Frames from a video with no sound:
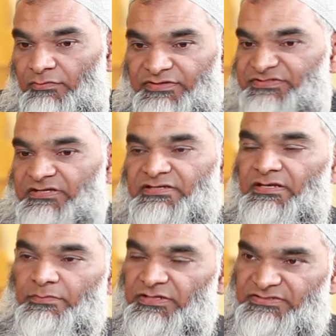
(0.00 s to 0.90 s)
who rejected
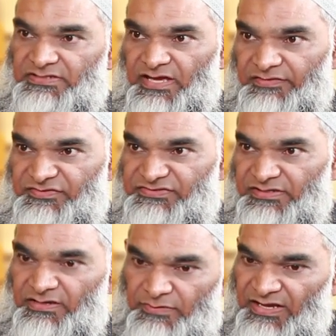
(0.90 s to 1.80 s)
him altogether. So
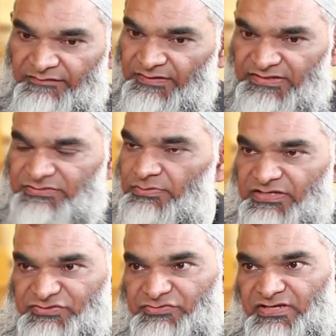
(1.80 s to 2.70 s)
here we have like two
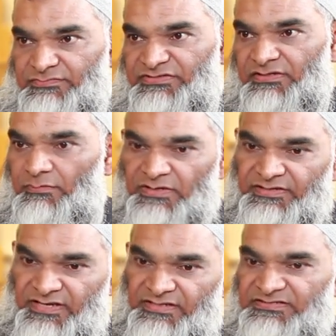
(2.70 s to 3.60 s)
extremes. On the
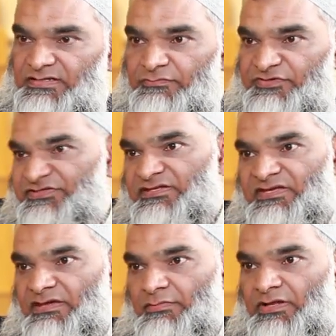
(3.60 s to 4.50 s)
one hand, some
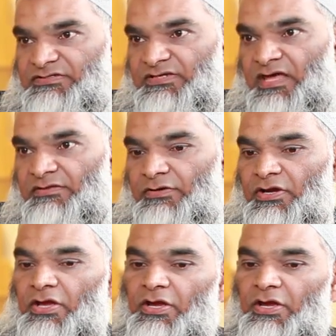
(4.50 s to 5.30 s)
rejecting him altogether.